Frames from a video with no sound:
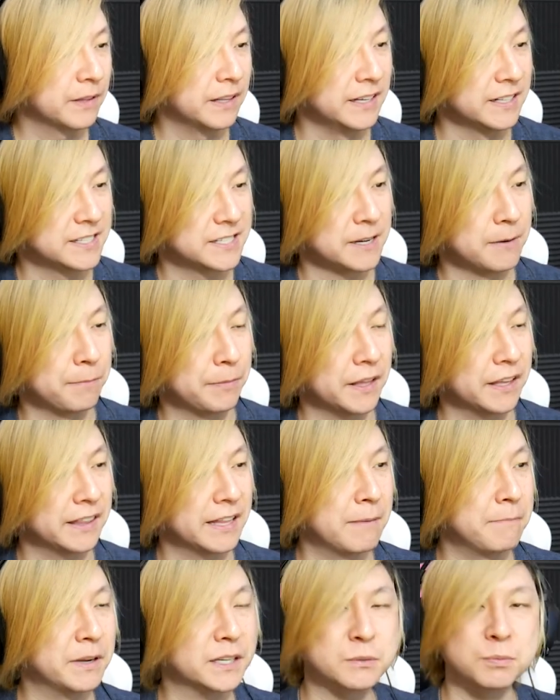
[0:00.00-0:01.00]
it's something
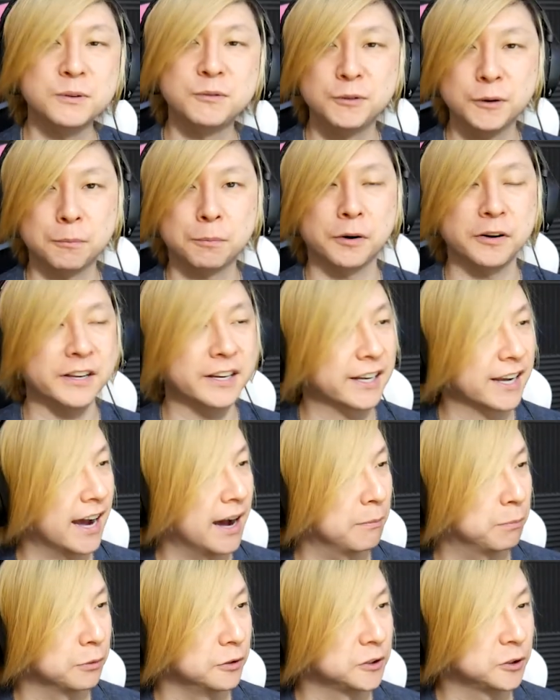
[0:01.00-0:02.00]
that makes me feel pretty
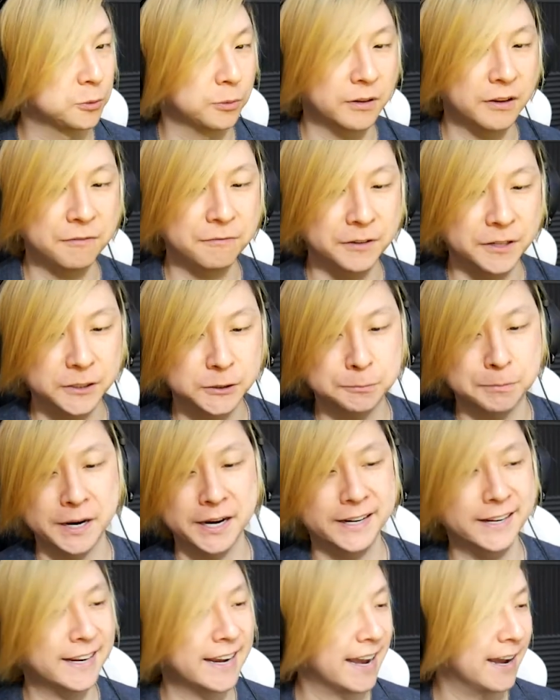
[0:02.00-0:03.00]
accomplished when I finish
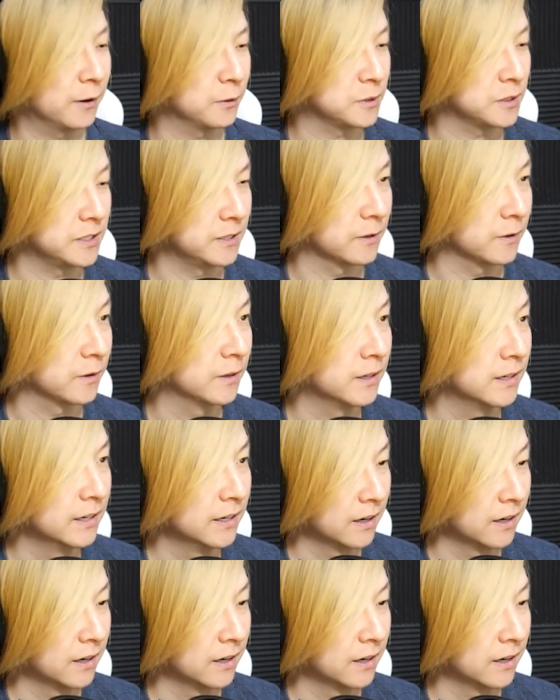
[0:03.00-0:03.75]
painting a house here.